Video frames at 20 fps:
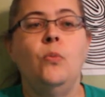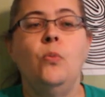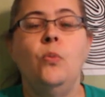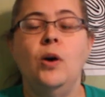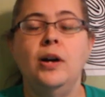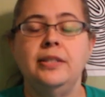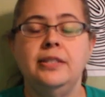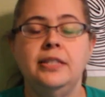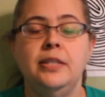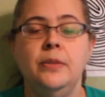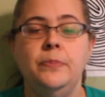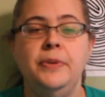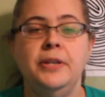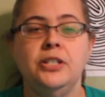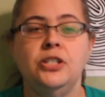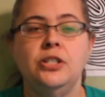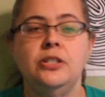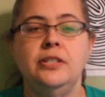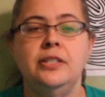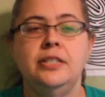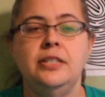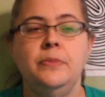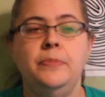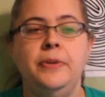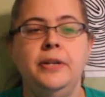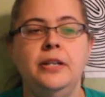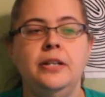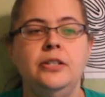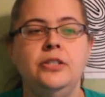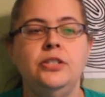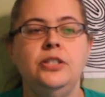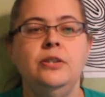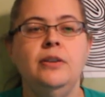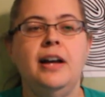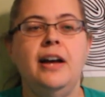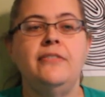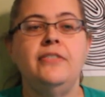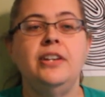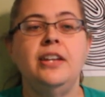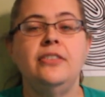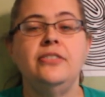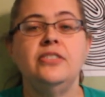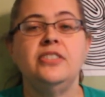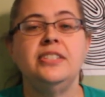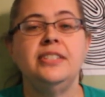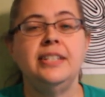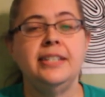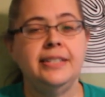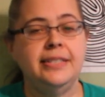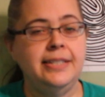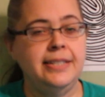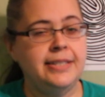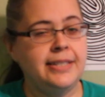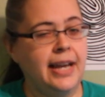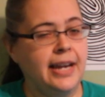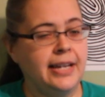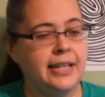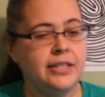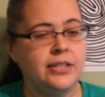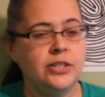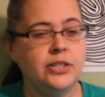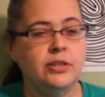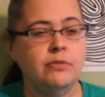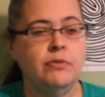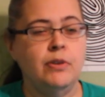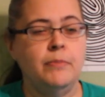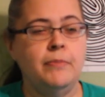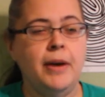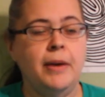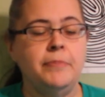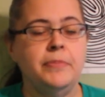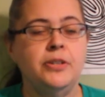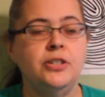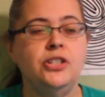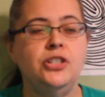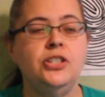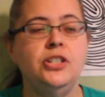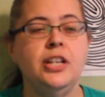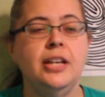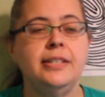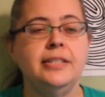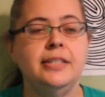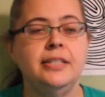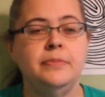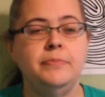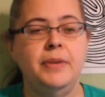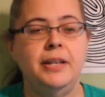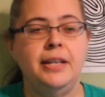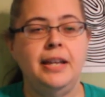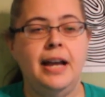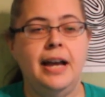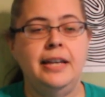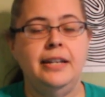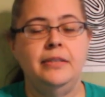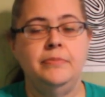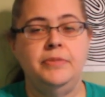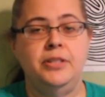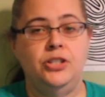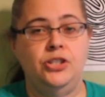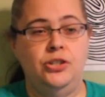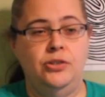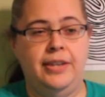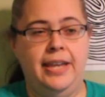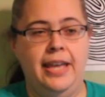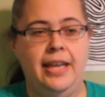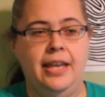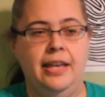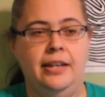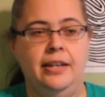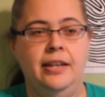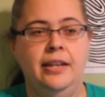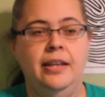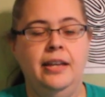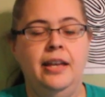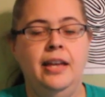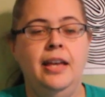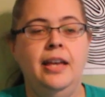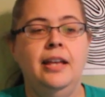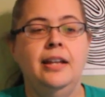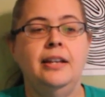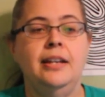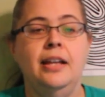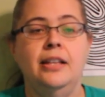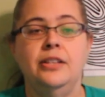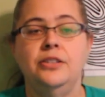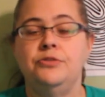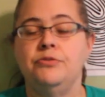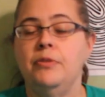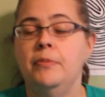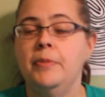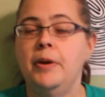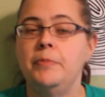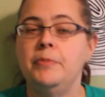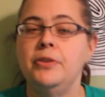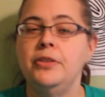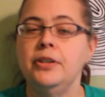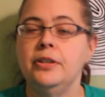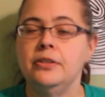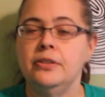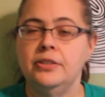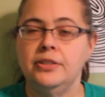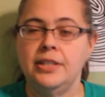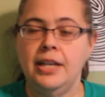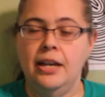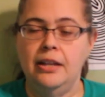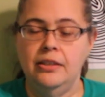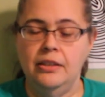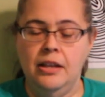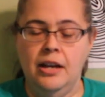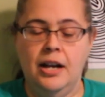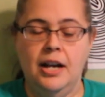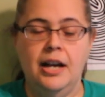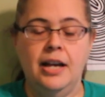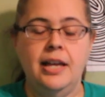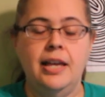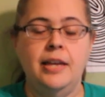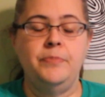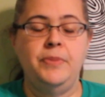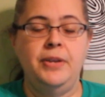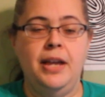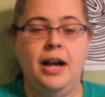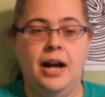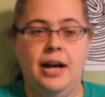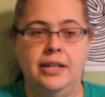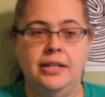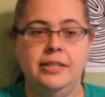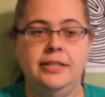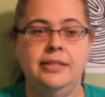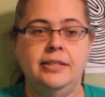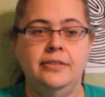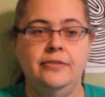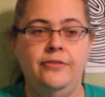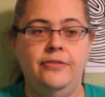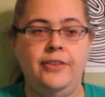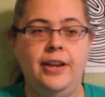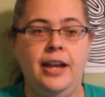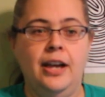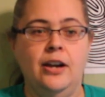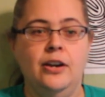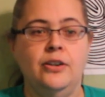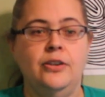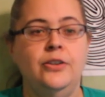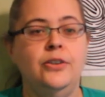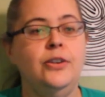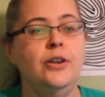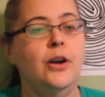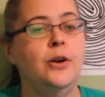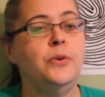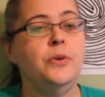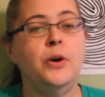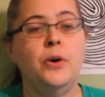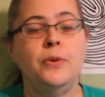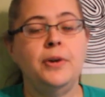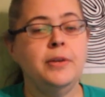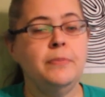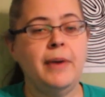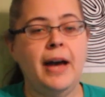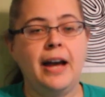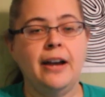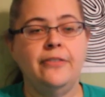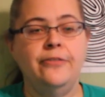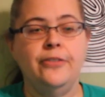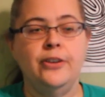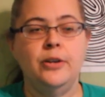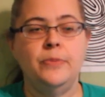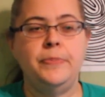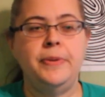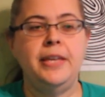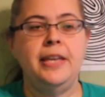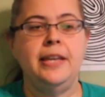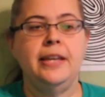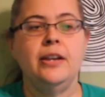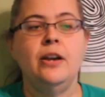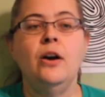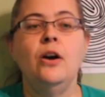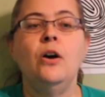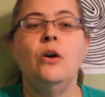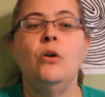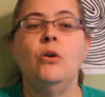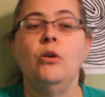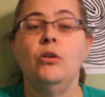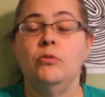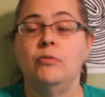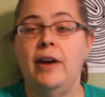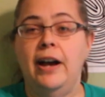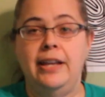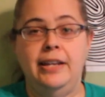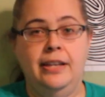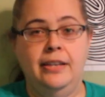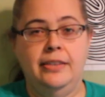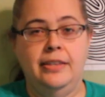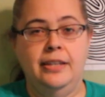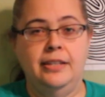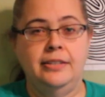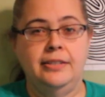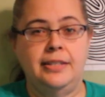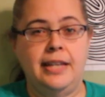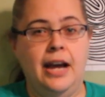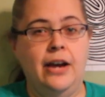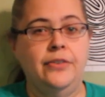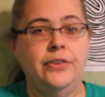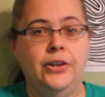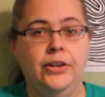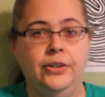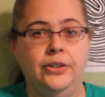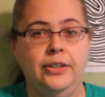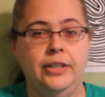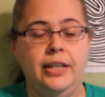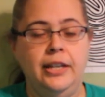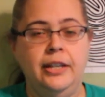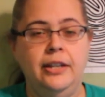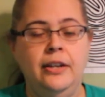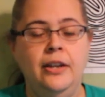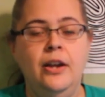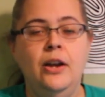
Once the picture disappears, you'll have another 60 seconds to remember just as many items as you can. Now let's remember the Girl Scout law be honest and fair. No going back for a peek or writing things down early.